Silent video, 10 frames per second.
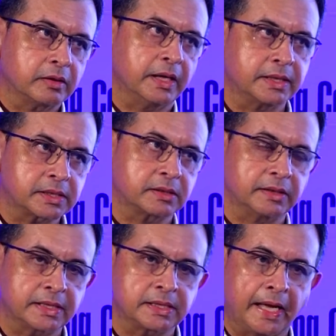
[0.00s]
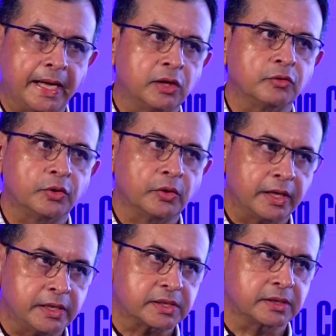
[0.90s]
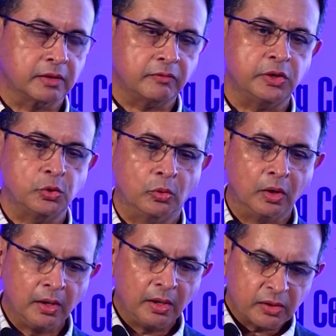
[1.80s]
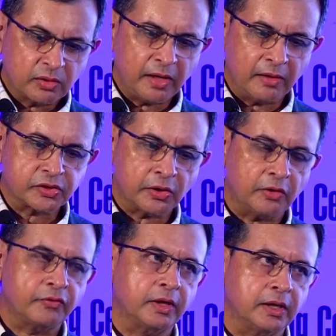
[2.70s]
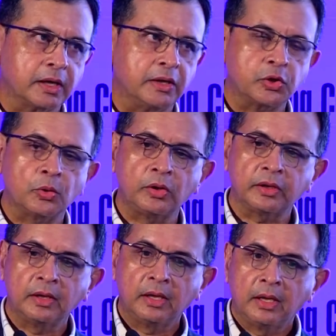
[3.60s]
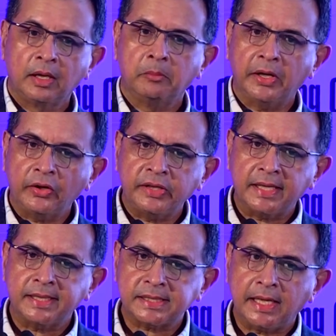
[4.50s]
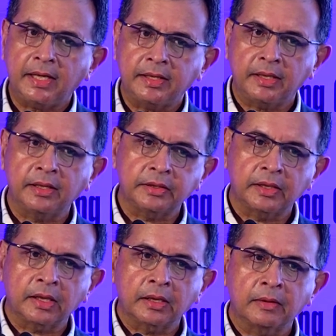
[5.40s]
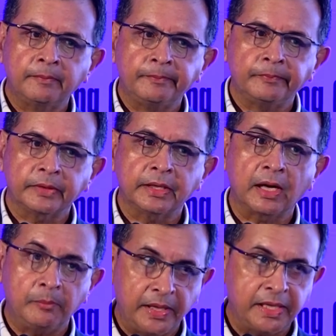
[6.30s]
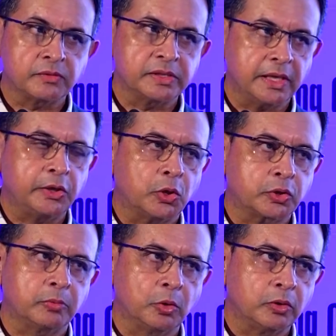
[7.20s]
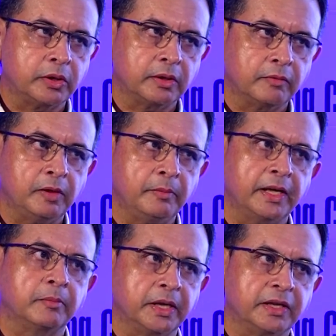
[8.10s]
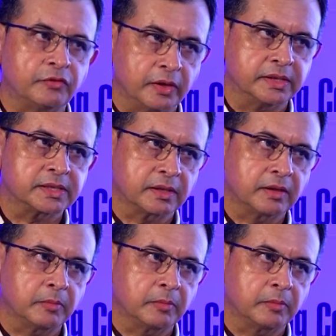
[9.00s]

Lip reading: That's the kind of raids we do. So we have sort of controlled. But on the other side, I think the compliance which I talked about will make a big difference.